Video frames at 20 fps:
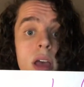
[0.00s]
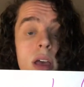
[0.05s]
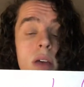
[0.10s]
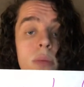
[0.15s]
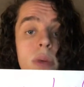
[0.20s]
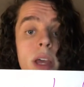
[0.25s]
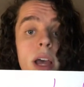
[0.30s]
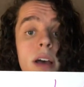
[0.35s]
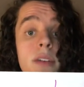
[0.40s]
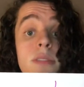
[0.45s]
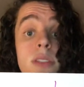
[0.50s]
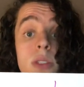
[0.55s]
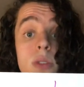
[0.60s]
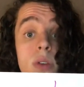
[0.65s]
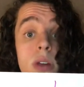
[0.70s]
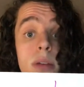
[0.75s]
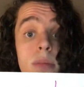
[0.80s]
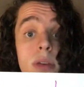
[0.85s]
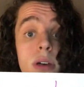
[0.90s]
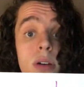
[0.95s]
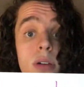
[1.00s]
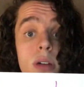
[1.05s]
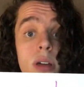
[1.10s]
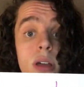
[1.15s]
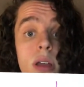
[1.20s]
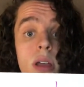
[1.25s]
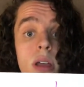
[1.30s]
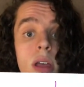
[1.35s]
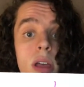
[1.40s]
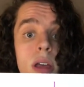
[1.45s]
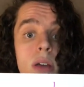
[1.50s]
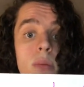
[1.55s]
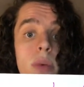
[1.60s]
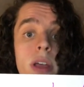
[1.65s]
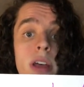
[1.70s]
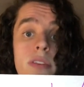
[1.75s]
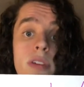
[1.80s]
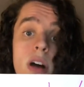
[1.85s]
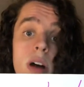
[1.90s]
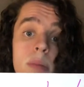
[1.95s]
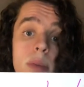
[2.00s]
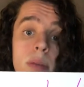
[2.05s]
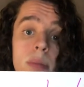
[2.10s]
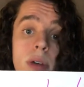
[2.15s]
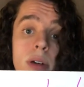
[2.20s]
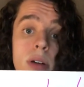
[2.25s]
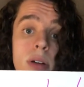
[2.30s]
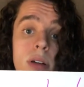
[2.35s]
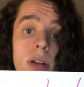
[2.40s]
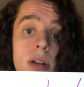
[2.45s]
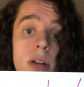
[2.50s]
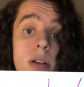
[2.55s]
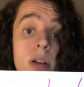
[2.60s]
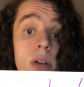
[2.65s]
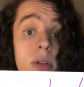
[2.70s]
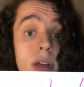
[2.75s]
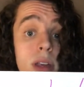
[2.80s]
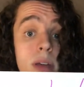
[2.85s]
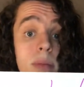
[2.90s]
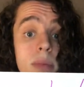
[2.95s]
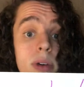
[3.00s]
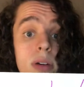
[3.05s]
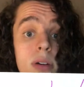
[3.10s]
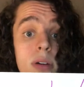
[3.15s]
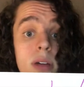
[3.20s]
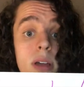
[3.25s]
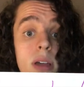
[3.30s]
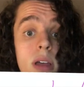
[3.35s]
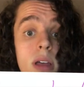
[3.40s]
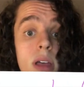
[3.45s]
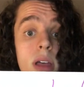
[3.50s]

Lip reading: We have soy milk, we have almond milk, coconut milk,